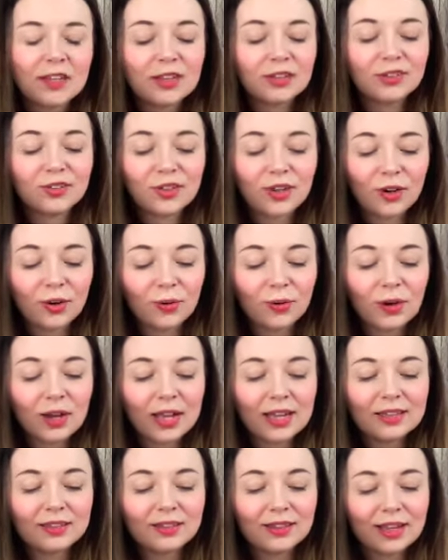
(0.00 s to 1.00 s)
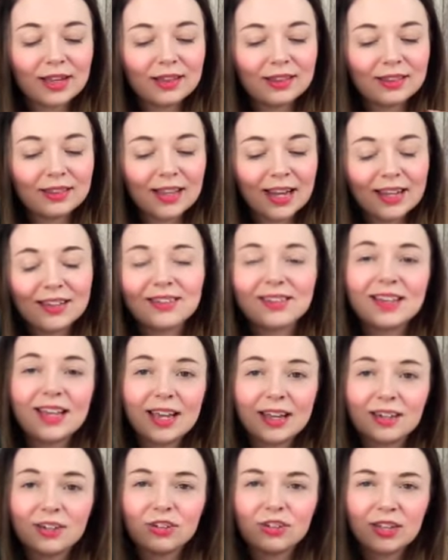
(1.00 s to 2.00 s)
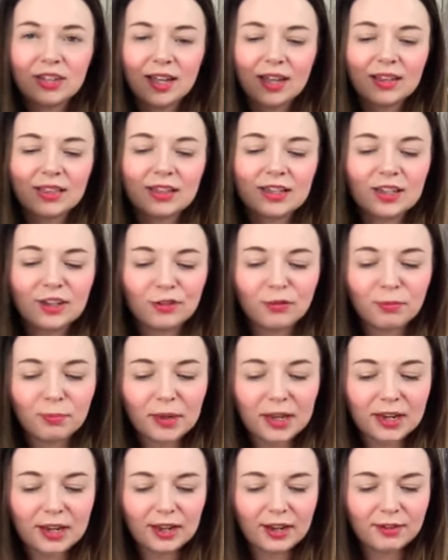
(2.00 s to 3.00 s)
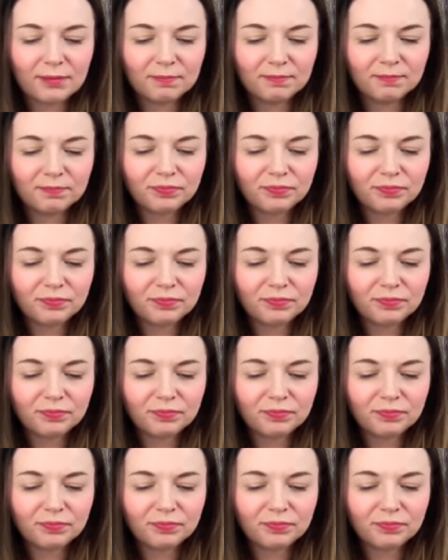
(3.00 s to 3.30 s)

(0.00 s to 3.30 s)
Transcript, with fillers: So it's that's the energy that I think you've been in.